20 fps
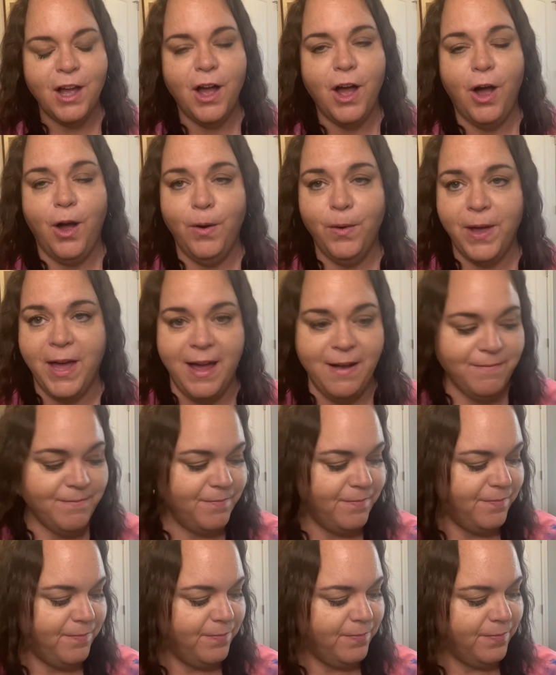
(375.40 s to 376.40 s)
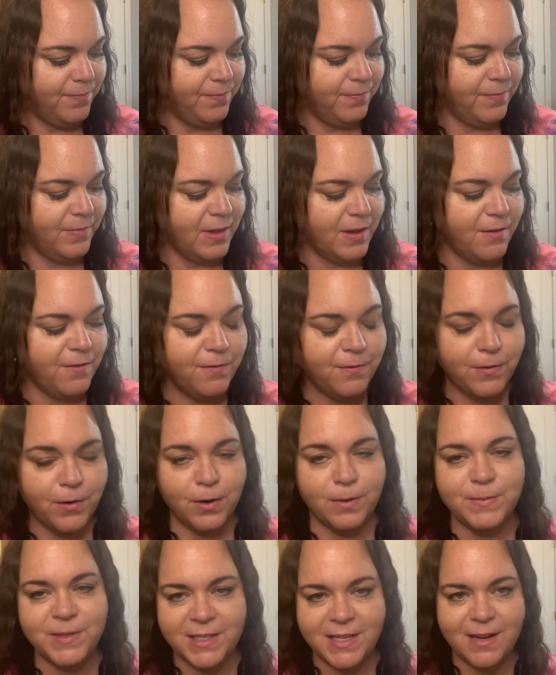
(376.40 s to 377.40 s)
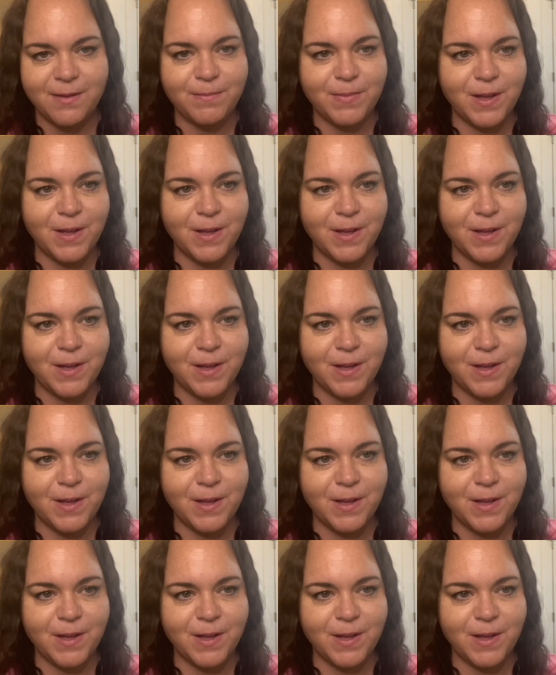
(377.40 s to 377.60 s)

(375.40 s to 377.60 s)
Okay. Farm Stand